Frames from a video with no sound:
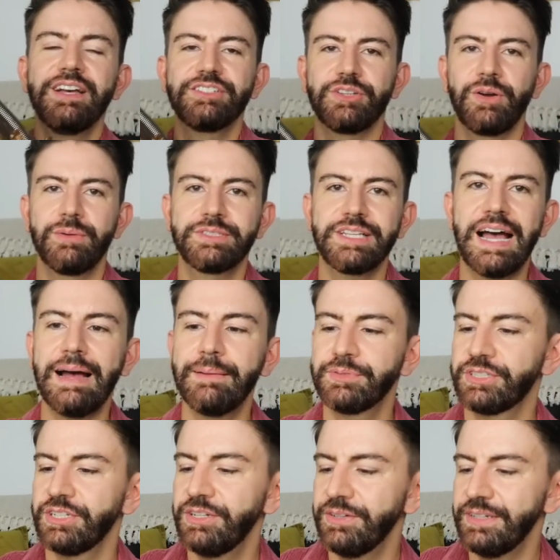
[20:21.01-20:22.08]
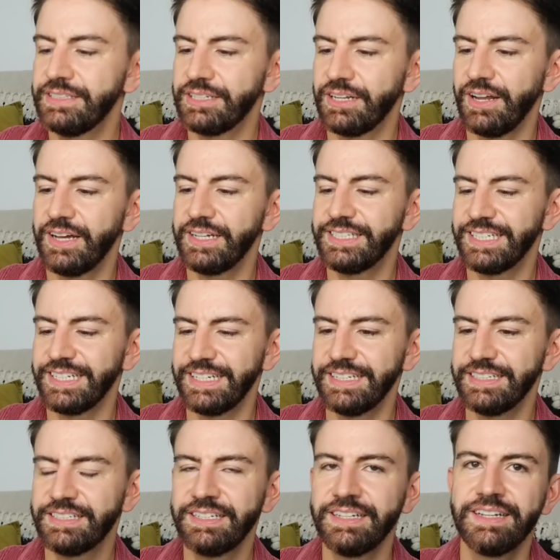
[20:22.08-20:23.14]
So I was absolutely
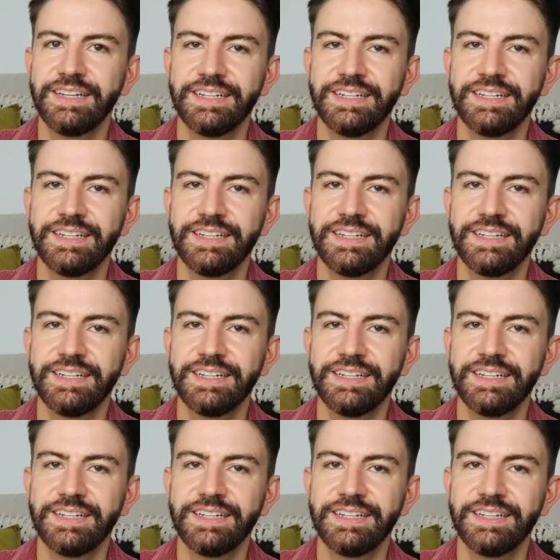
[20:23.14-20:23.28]
delighted